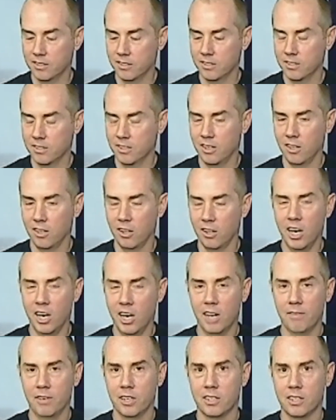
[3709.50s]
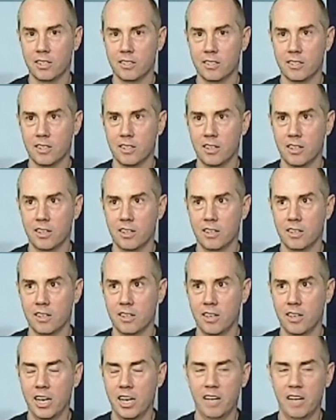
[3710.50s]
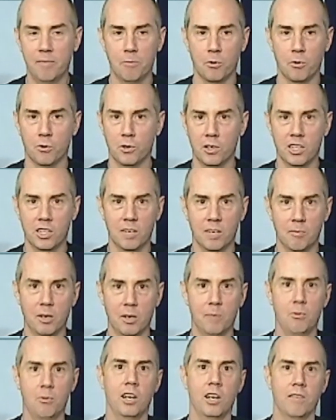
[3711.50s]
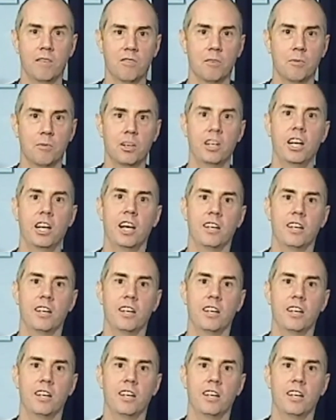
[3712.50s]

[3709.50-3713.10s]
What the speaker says: a lot of it is, I have maroon in my blood from cadets.